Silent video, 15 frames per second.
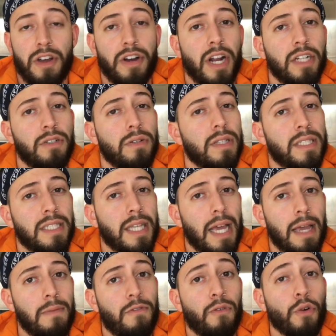they're not doing the
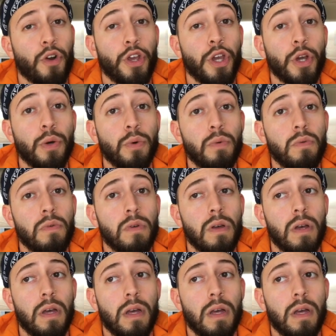same for you,